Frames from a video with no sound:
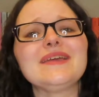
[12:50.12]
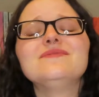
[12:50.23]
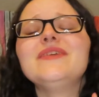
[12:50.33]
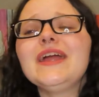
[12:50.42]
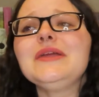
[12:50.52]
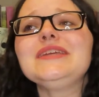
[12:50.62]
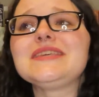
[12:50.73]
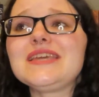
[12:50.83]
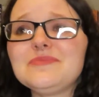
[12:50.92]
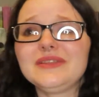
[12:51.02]
very
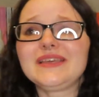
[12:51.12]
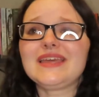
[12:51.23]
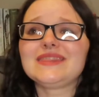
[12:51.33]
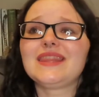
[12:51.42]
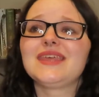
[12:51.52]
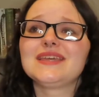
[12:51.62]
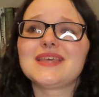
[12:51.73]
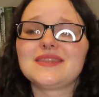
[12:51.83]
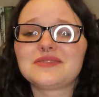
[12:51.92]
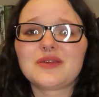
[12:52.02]
deeply that they
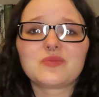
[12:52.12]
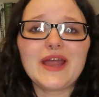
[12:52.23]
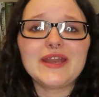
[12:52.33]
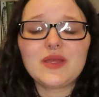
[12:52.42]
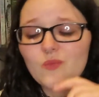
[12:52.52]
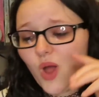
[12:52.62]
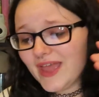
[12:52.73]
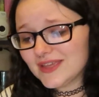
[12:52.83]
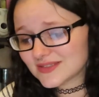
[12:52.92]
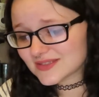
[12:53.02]
said that the writing
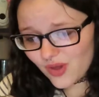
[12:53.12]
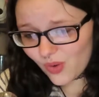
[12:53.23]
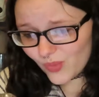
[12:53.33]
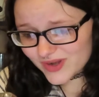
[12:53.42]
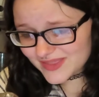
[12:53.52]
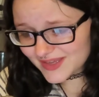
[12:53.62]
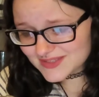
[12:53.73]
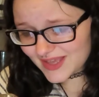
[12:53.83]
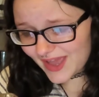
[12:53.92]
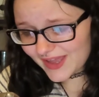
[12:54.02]
was, what did they
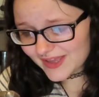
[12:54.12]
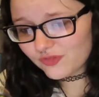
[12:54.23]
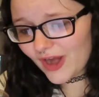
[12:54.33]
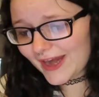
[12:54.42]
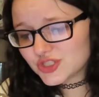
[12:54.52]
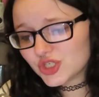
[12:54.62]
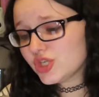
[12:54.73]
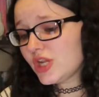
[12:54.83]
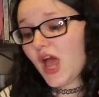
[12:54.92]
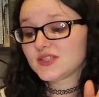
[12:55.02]
say?
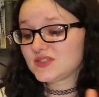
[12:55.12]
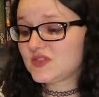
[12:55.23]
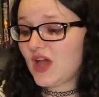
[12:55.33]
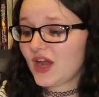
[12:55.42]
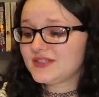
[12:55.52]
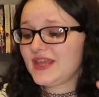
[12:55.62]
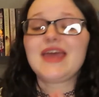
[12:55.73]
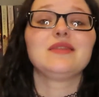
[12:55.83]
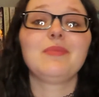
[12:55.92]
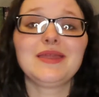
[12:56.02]
Fractured, sucked,
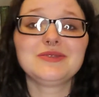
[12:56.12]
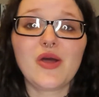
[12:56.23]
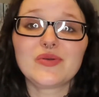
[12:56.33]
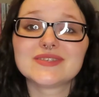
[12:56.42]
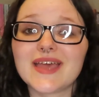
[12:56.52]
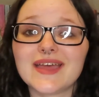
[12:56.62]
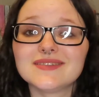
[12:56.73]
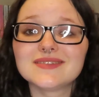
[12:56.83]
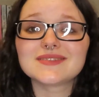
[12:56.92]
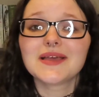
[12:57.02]
and made no
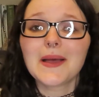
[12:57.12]
sense.